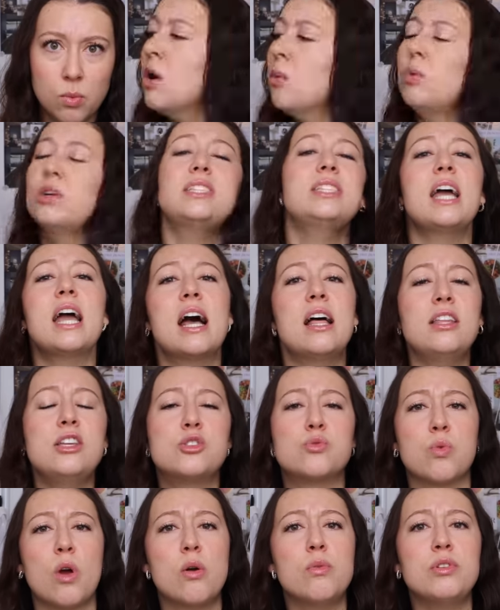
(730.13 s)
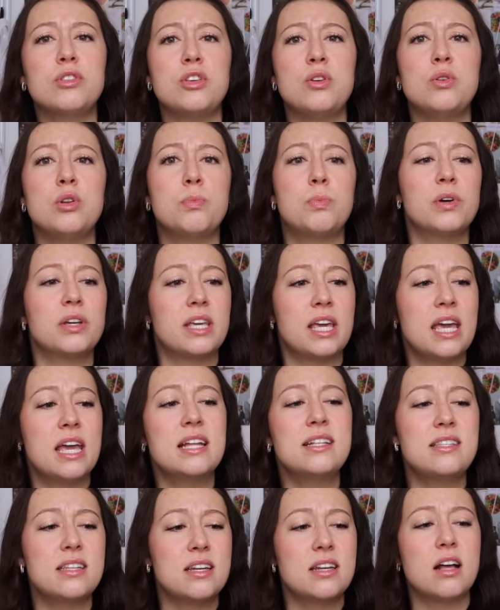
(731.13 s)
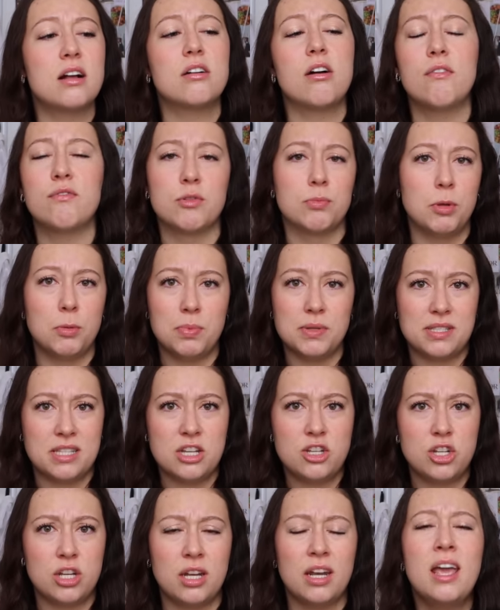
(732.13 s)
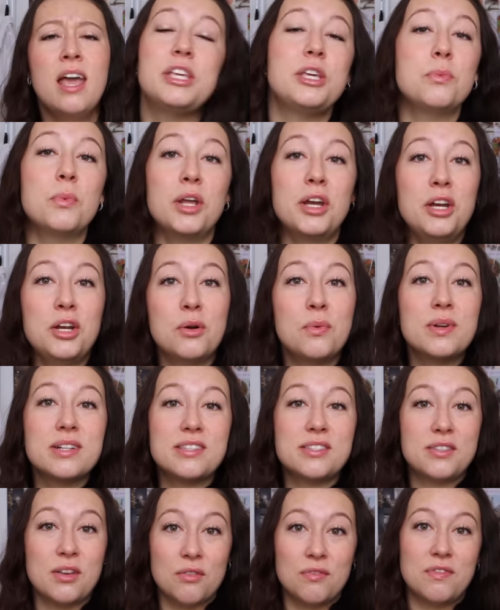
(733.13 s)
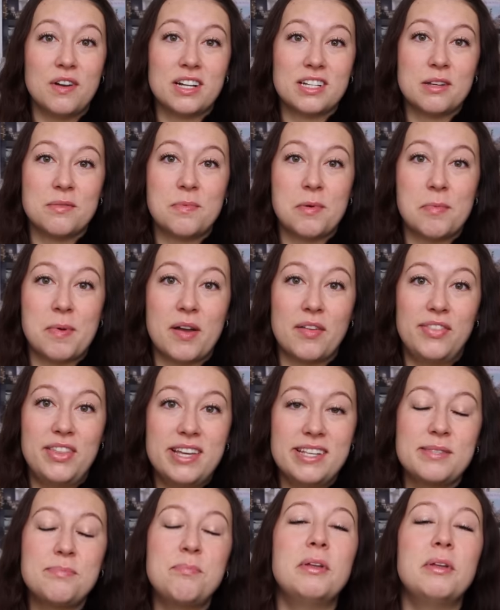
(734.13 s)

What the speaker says: What the hell is wrong with you to put kids in an uncomfortable position? But you want to know what's so fucked up about this?